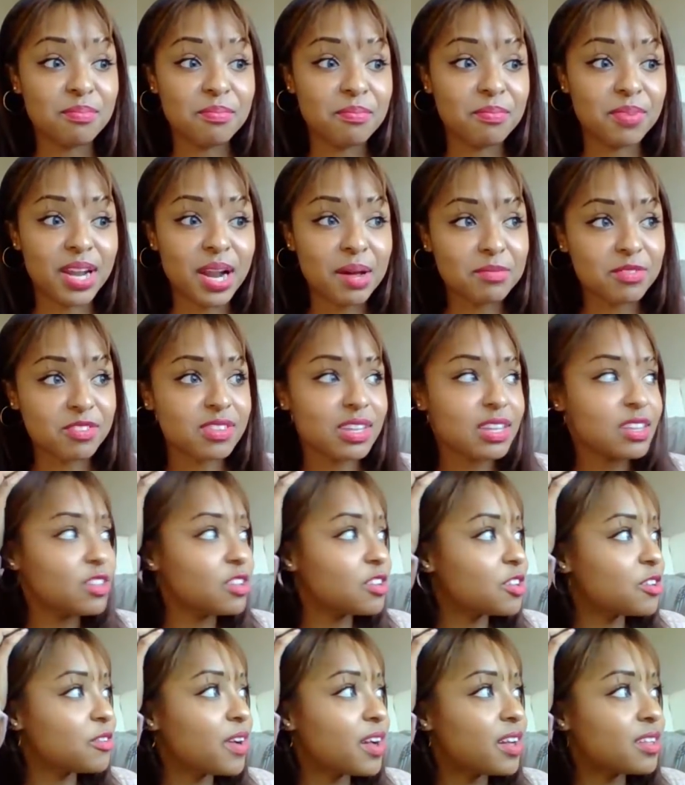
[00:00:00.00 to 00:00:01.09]
but I'm just like
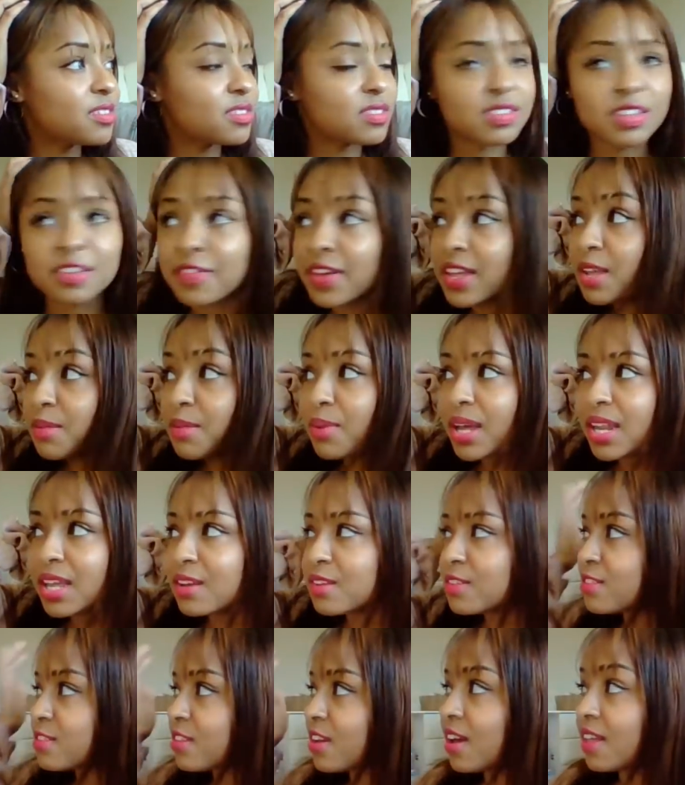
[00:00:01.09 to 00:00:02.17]
looking around to see if anybody
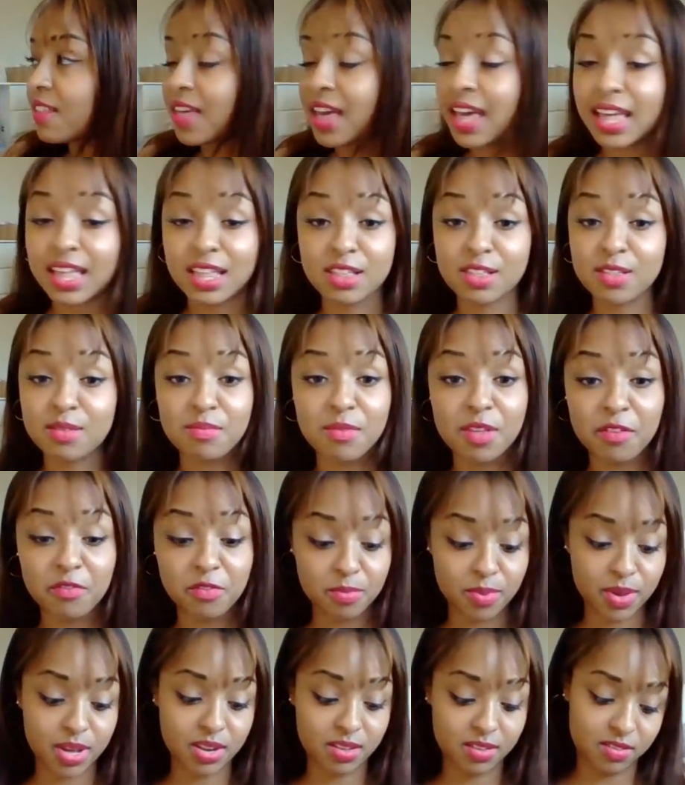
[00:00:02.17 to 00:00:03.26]
else saw that, and
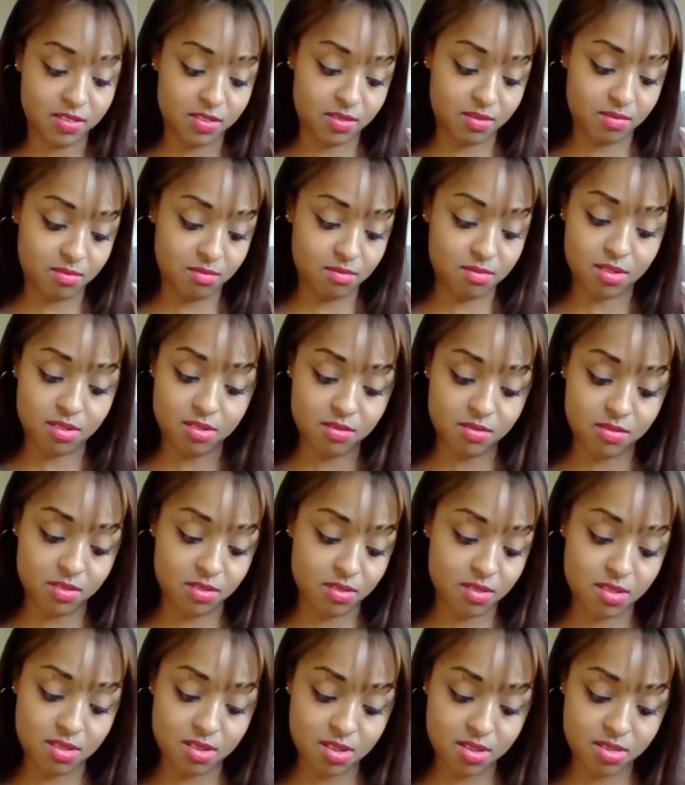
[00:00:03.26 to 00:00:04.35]
everybody's just, I ain't
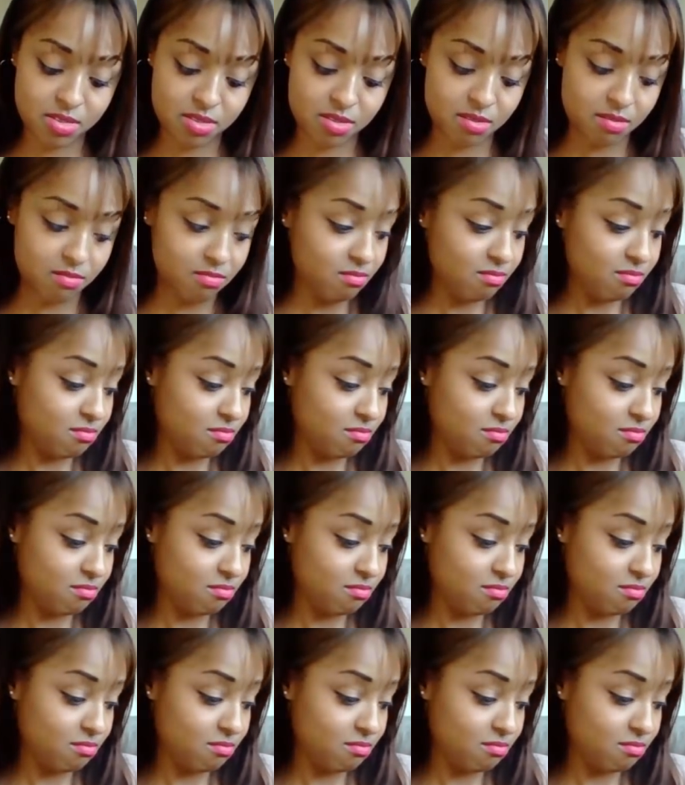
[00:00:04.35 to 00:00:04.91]
see nothing.